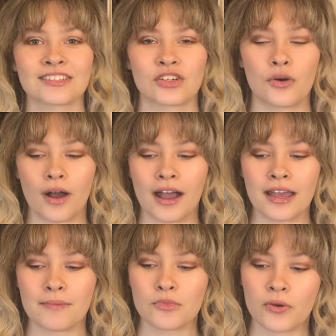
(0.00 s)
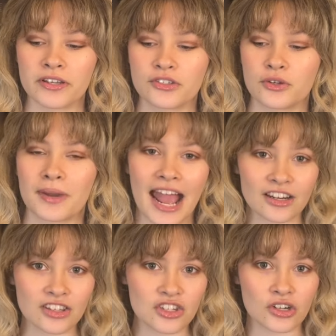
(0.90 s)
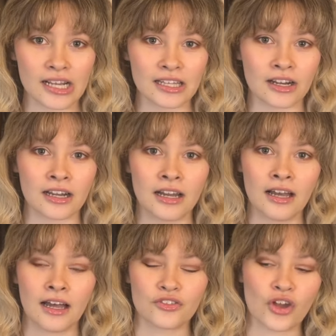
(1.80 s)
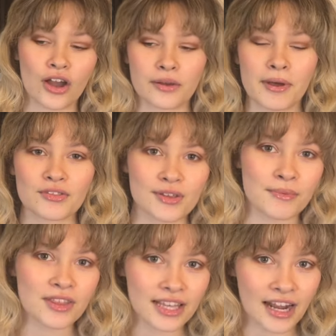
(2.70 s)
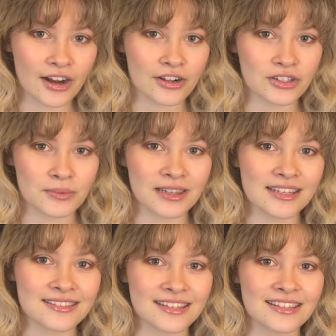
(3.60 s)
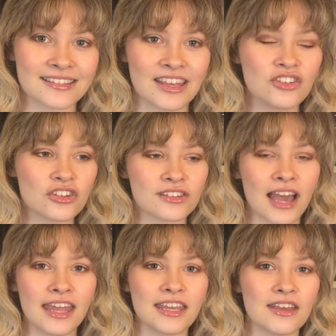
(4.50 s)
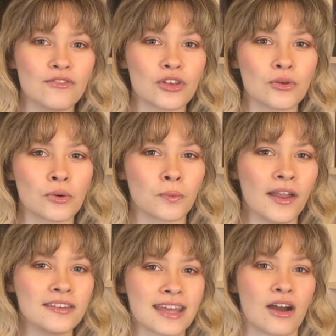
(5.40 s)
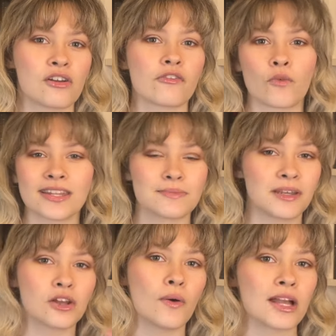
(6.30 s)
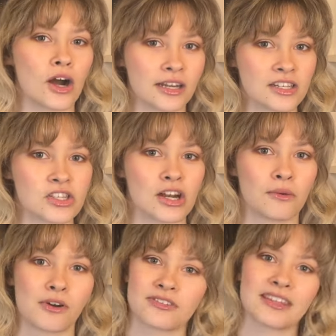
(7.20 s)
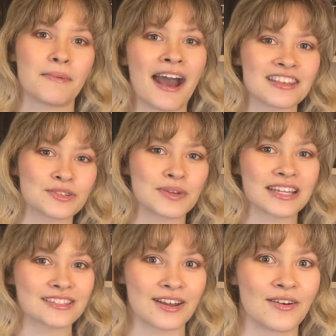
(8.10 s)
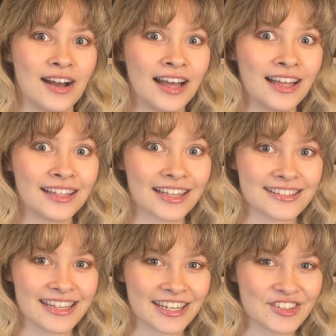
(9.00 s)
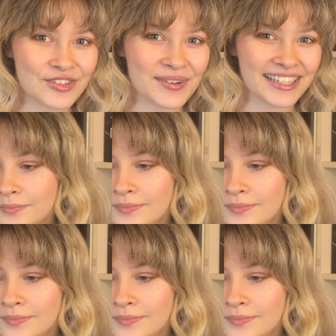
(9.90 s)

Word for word: So I am going to react to the trailer, talk about some of the character releases, and just kind of give you a rundown of what's been going on in Star Wars in the past week. So let's get into it.